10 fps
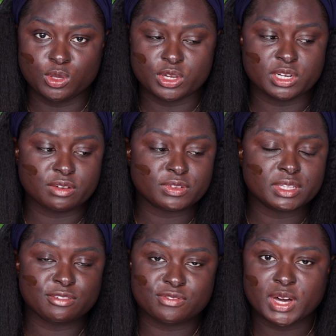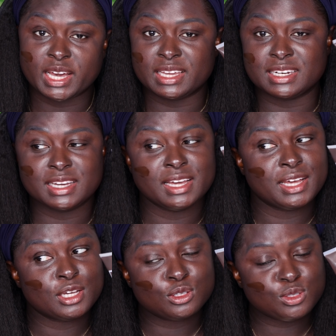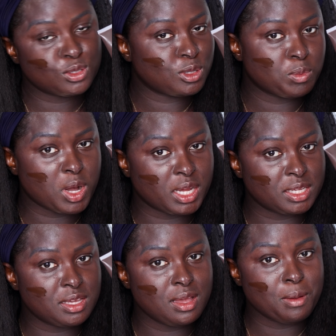you can definitely find Soul Body